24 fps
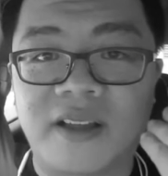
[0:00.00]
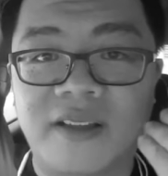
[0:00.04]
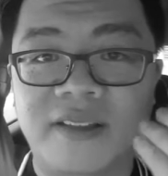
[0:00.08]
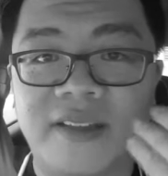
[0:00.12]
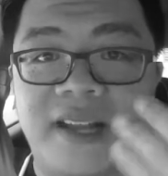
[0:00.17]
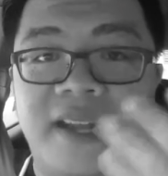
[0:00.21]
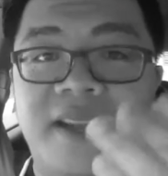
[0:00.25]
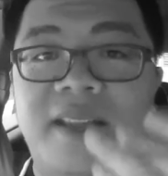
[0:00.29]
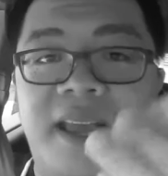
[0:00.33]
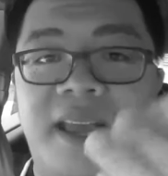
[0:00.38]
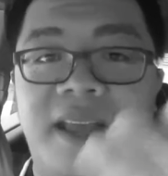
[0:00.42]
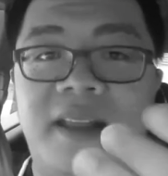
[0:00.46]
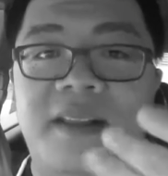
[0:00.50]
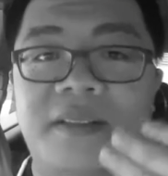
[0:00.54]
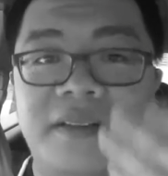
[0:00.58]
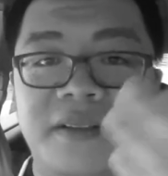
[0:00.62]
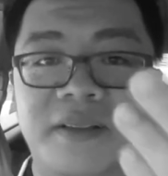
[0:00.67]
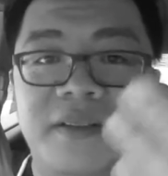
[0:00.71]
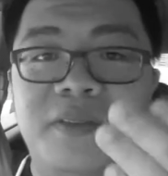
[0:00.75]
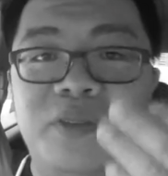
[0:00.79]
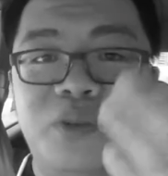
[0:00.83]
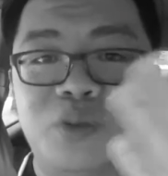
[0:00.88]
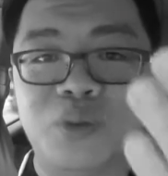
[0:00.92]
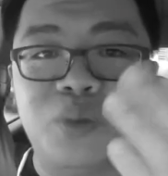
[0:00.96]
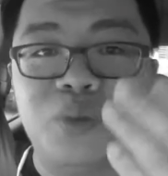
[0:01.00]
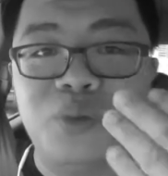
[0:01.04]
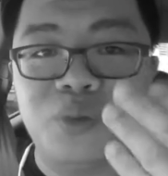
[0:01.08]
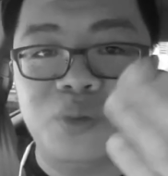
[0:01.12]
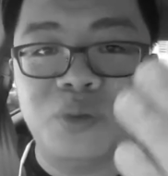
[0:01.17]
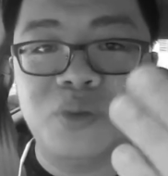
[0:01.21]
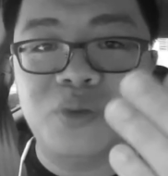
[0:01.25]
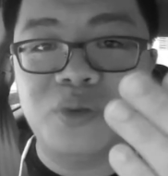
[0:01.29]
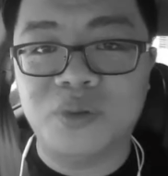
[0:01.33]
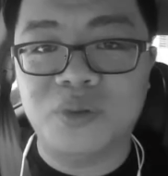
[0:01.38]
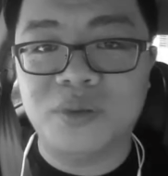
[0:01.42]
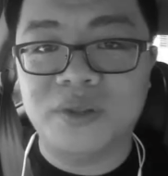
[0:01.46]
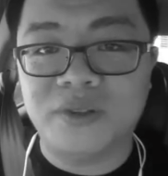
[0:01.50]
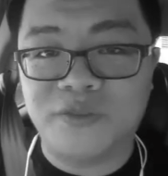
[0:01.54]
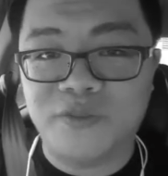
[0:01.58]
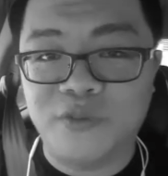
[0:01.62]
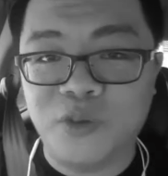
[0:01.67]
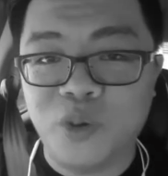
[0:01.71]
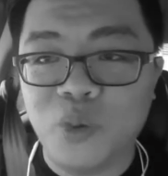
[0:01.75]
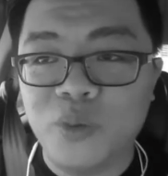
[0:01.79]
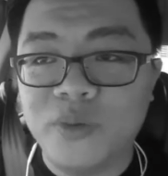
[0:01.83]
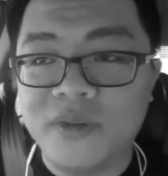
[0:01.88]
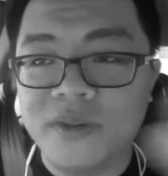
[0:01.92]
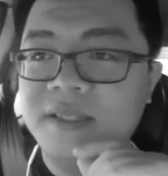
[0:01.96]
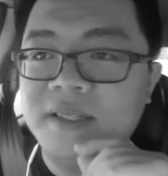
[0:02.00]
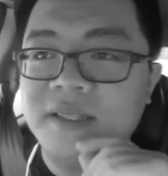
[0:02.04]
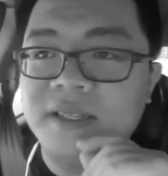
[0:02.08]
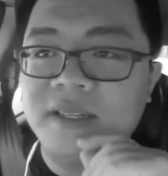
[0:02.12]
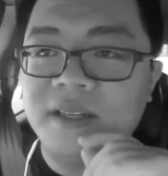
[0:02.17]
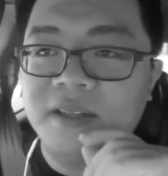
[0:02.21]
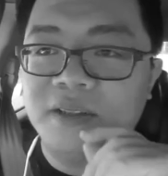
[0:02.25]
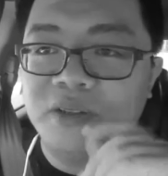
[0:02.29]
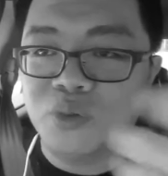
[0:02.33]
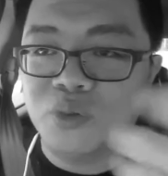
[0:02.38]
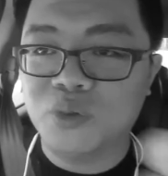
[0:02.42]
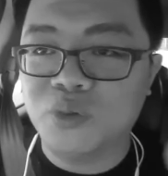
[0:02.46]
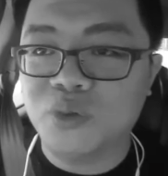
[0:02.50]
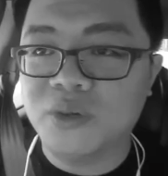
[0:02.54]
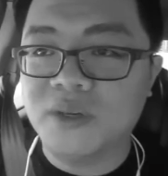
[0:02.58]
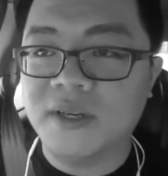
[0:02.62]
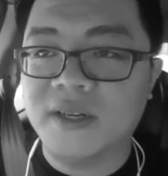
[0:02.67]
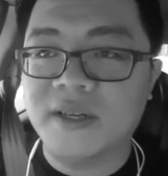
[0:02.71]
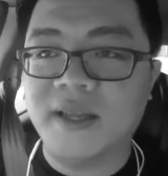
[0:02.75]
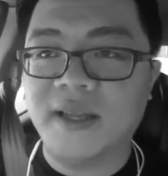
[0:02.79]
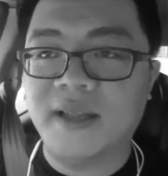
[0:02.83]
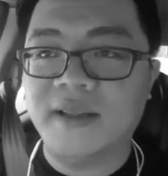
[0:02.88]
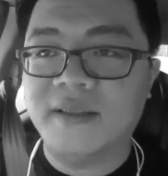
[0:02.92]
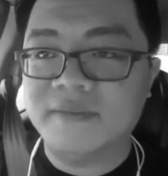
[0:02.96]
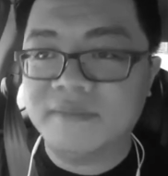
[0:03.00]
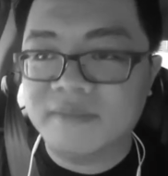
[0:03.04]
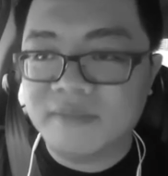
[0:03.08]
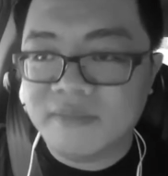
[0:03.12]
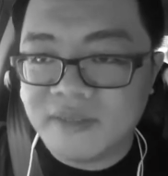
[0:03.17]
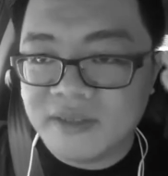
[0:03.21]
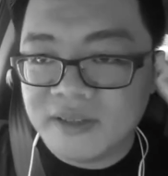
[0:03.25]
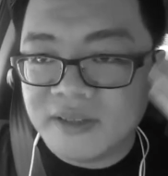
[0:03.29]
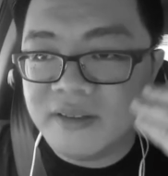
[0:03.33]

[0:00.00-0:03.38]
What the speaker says: dictate to the phone, to Google, and